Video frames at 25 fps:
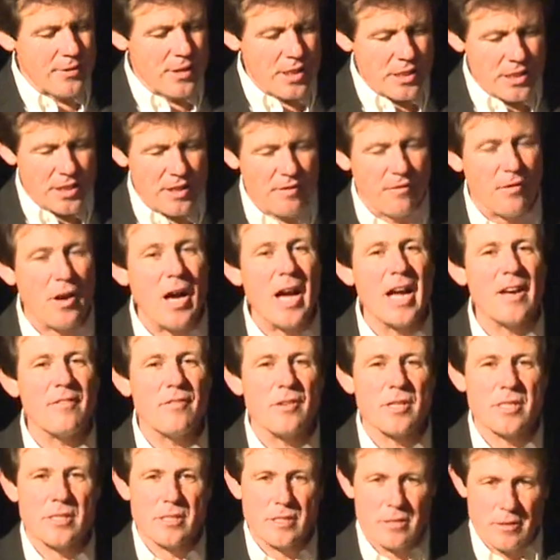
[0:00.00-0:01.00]

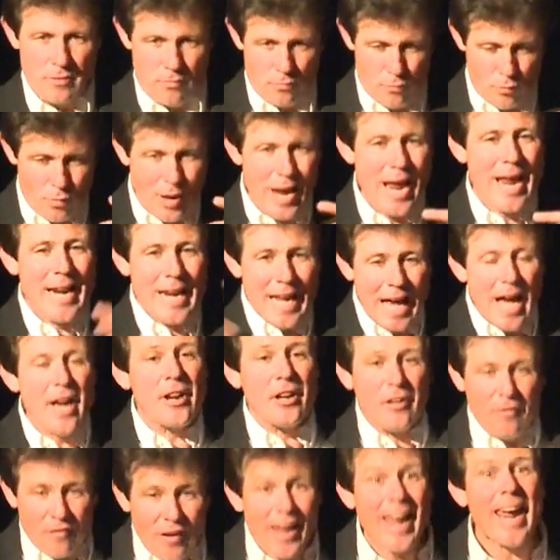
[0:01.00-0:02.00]
survivors ran
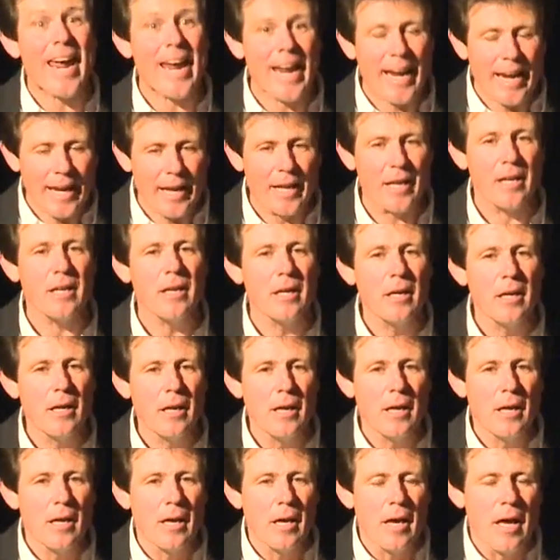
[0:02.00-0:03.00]
out of air,
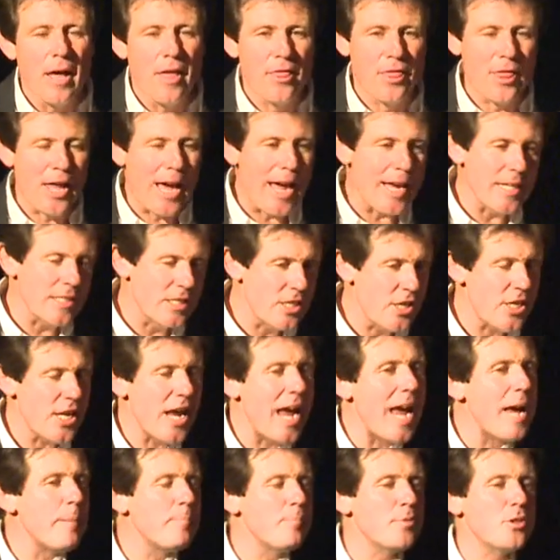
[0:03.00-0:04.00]
they
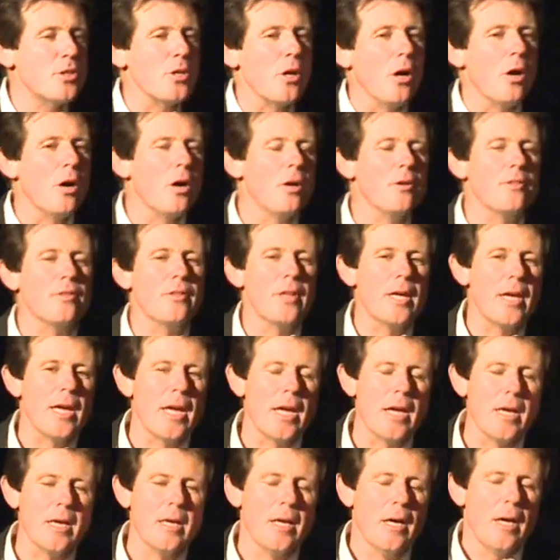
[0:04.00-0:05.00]
tapped on
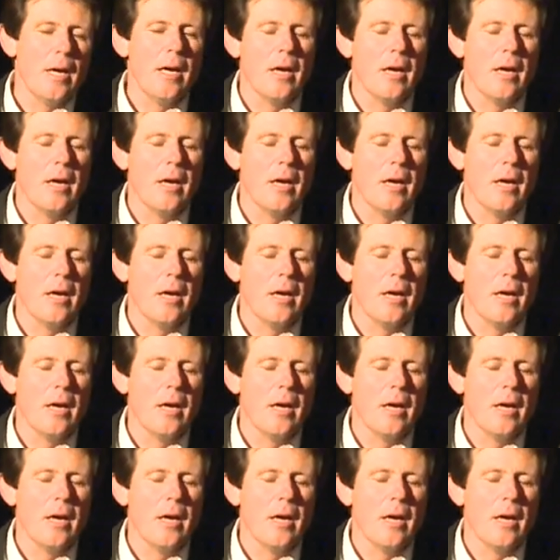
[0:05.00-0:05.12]
the